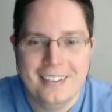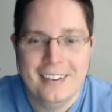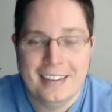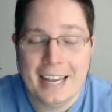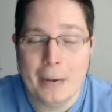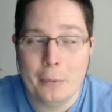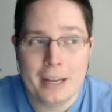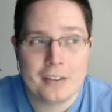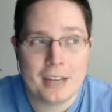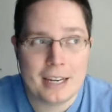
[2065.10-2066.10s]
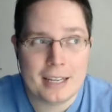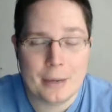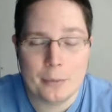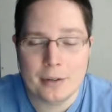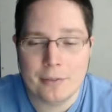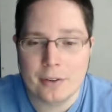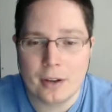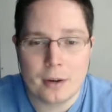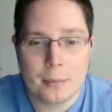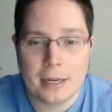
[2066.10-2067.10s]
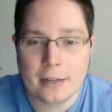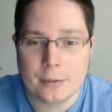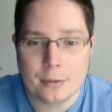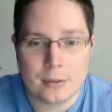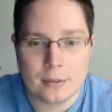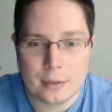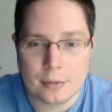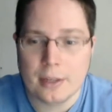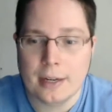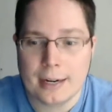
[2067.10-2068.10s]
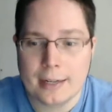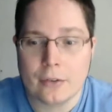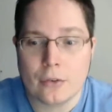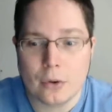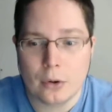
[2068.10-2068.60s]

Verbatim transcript: Yeah, we actually had to get rid of a ton of mine because it was just it was getting out of control.